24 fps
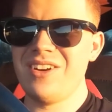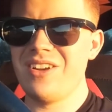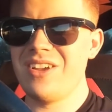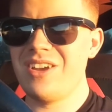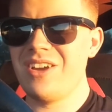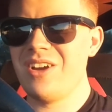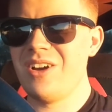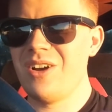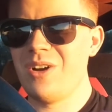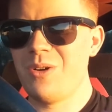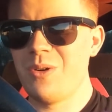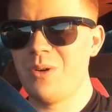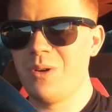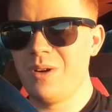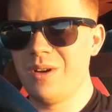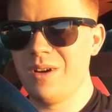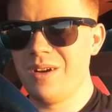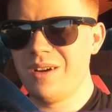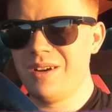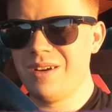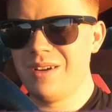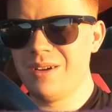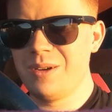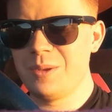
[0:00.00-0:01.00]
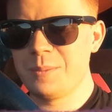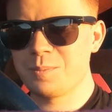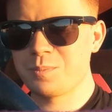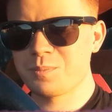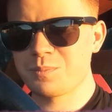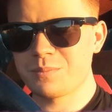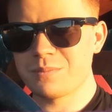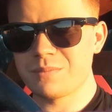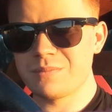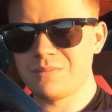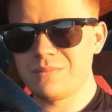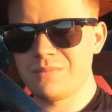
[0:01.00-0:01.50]
you go
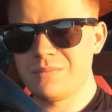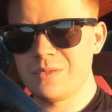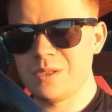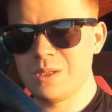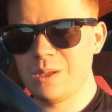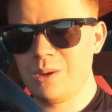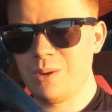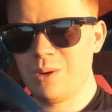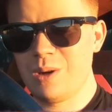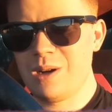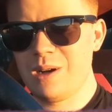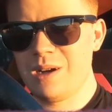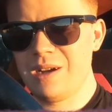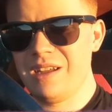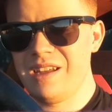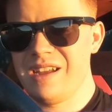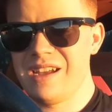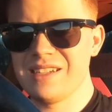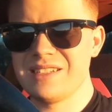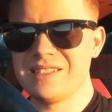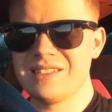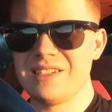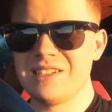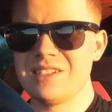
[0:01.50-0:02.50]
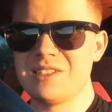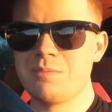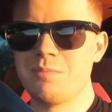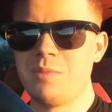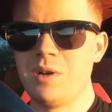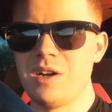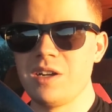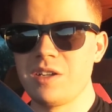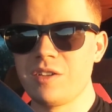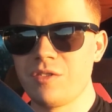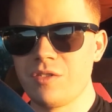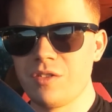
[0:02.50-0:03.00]
uh, yeah, six
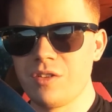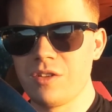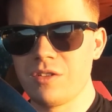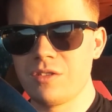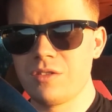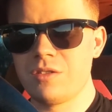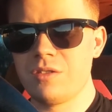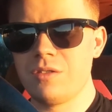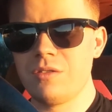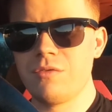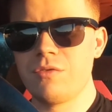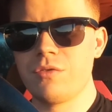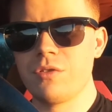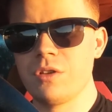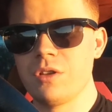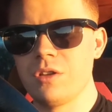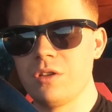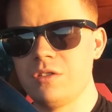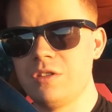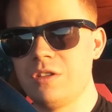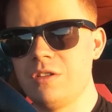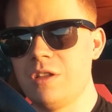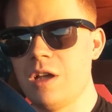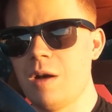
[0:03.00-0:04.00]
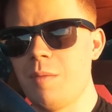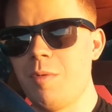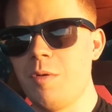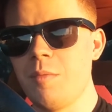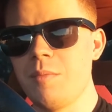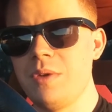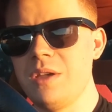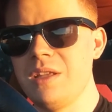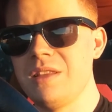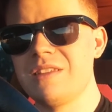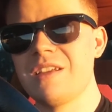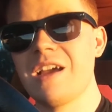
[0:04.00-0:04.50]
bucks for the, for the double
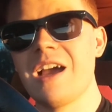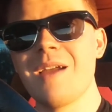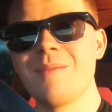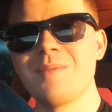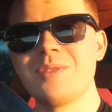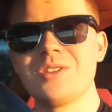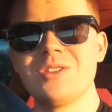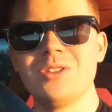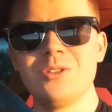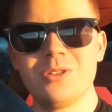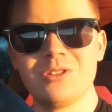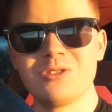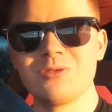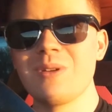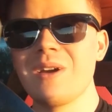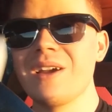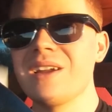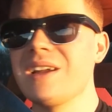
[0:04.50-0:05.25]
meat times two. That's why I